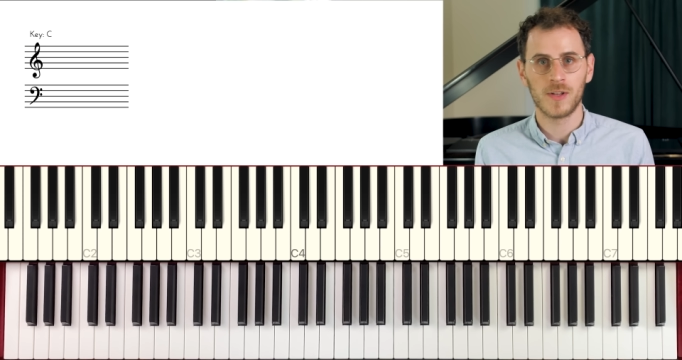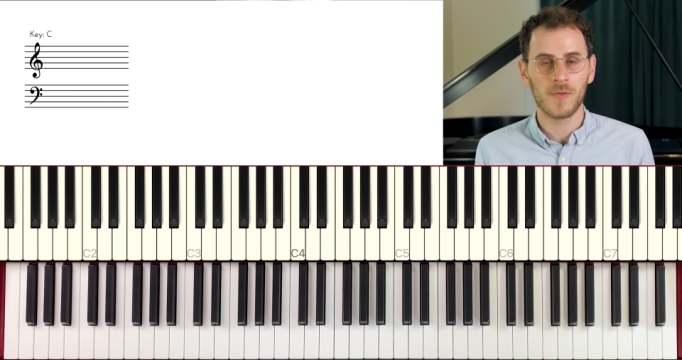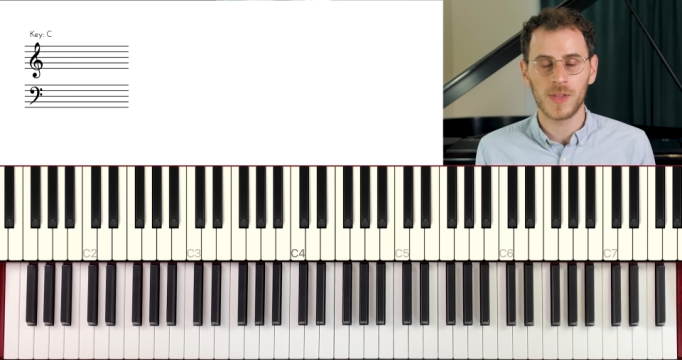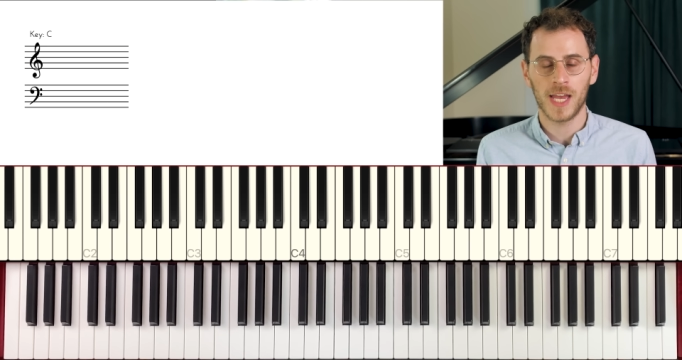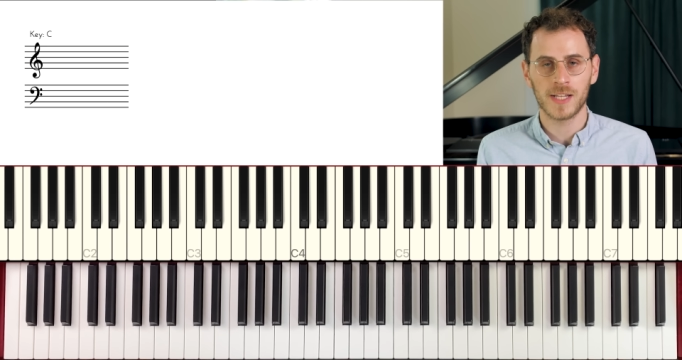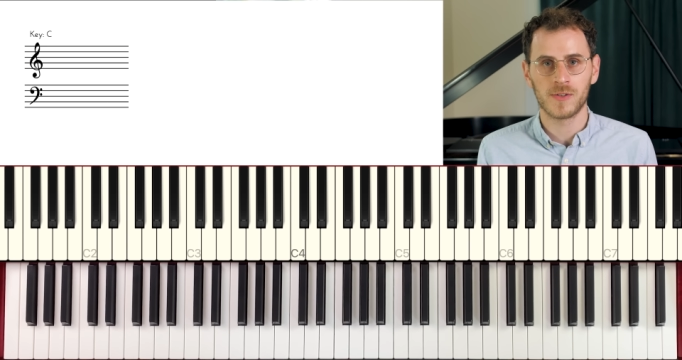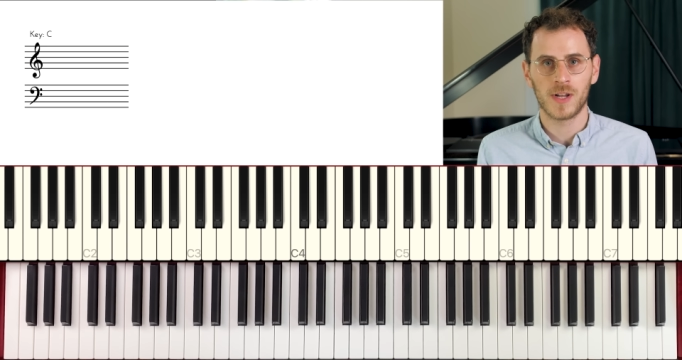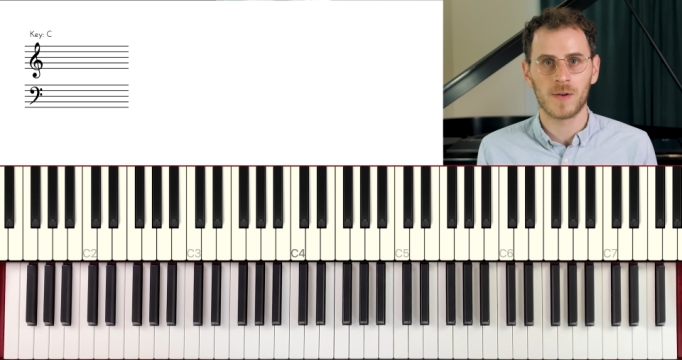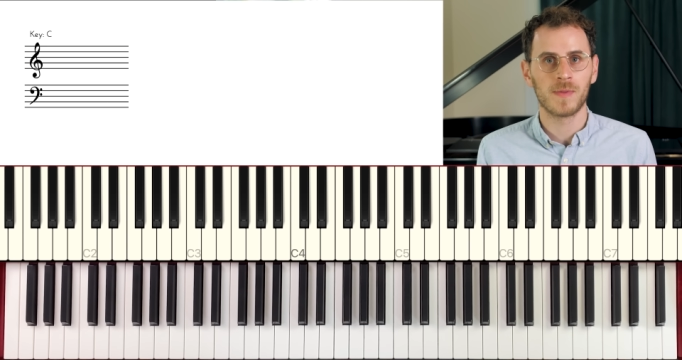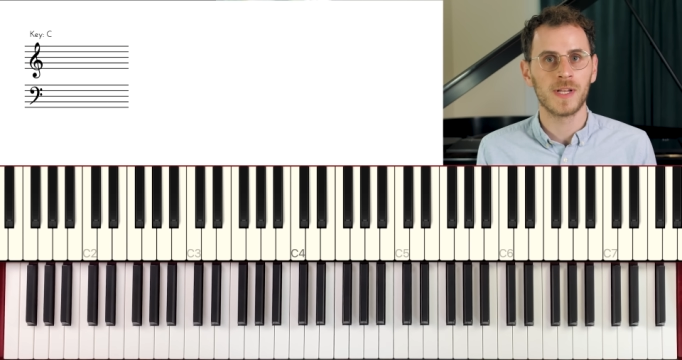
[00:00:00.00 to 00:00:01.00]
know the answer
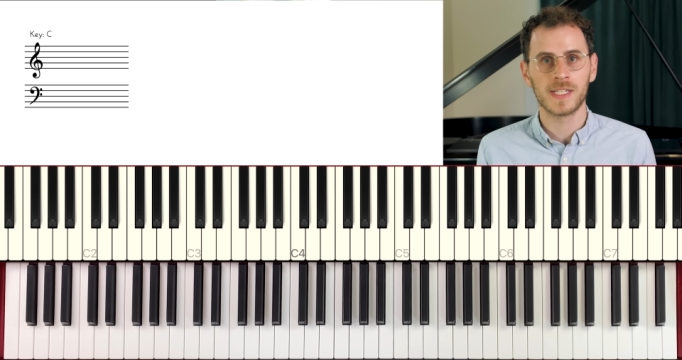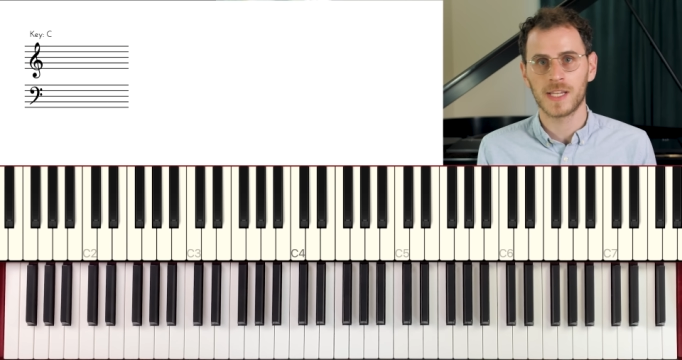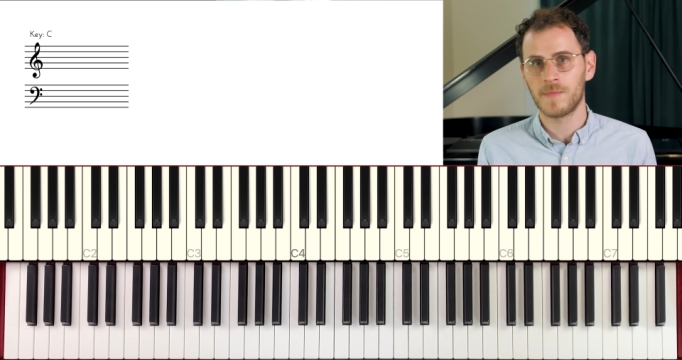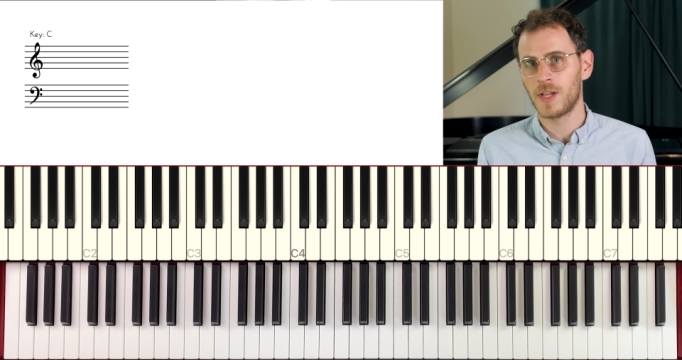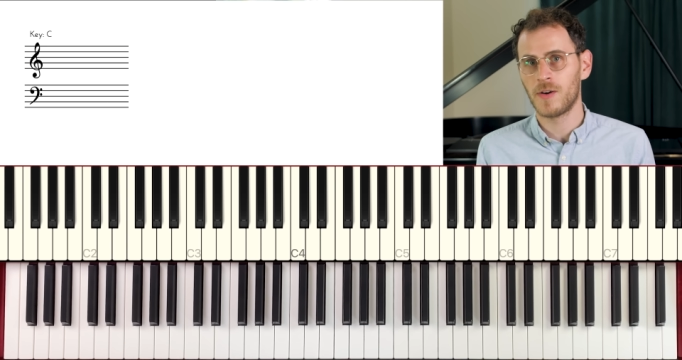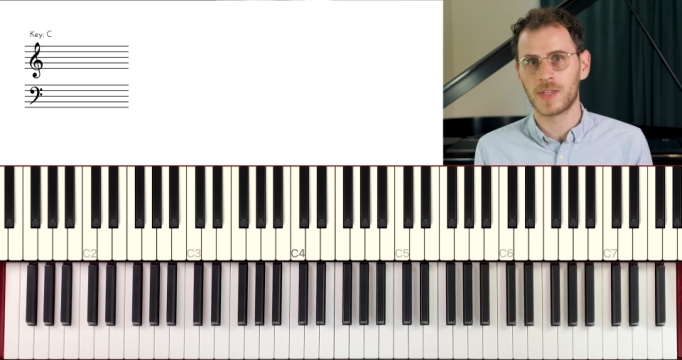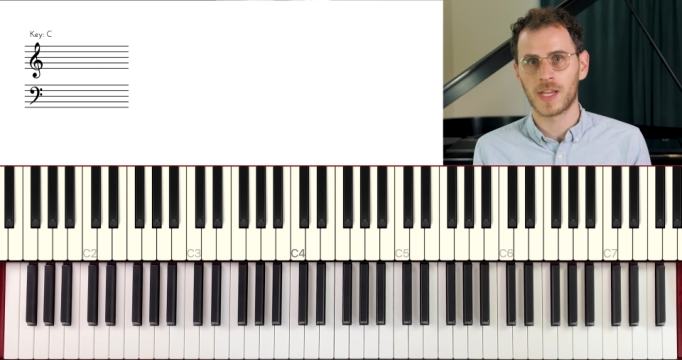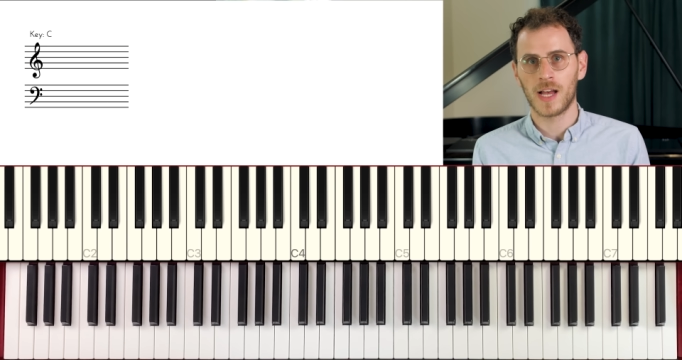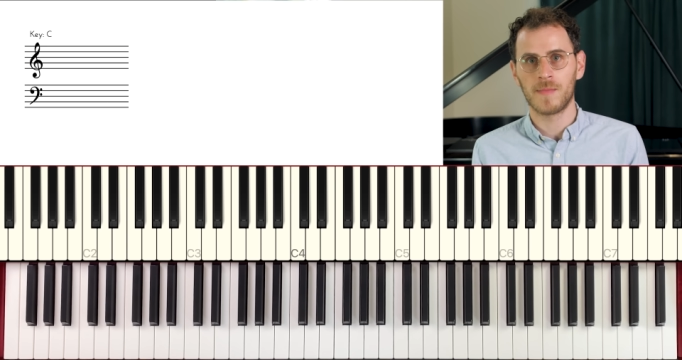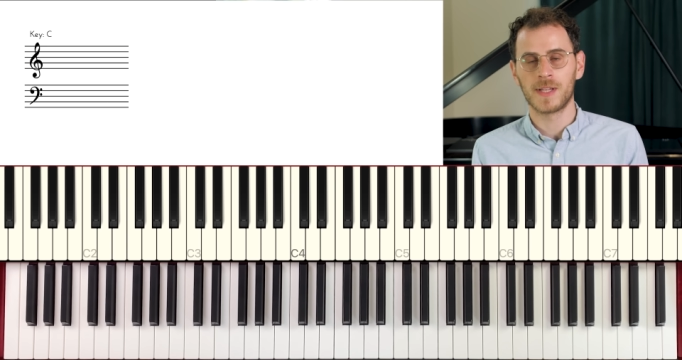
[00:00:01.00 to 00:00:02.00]
there, please let me know in
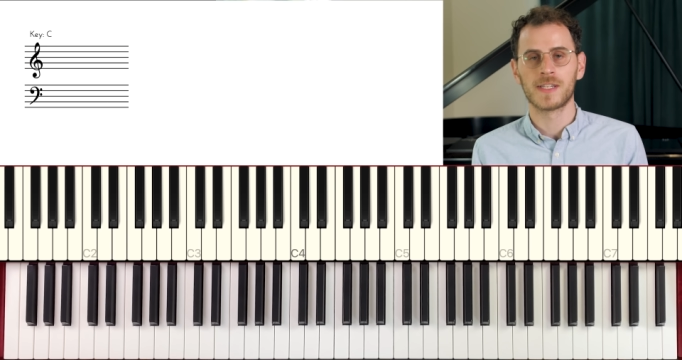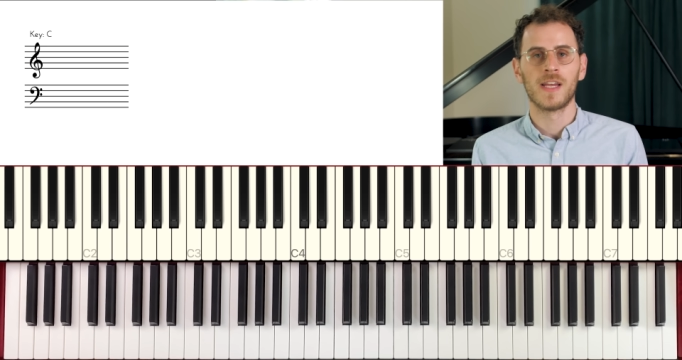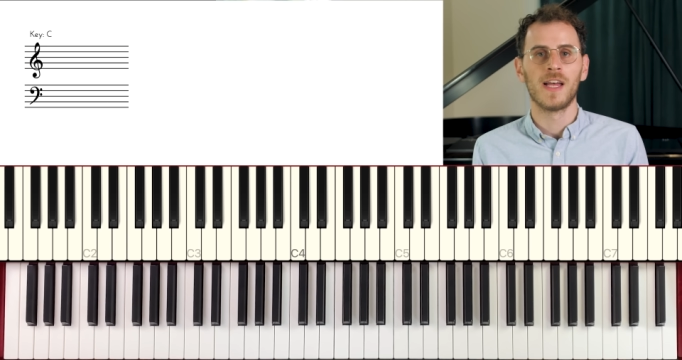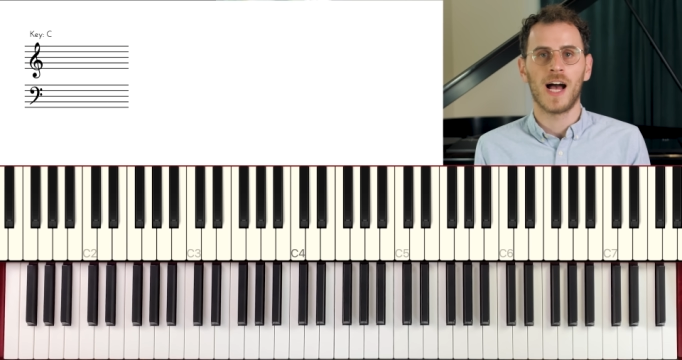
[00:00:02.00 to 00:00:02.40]
the comments.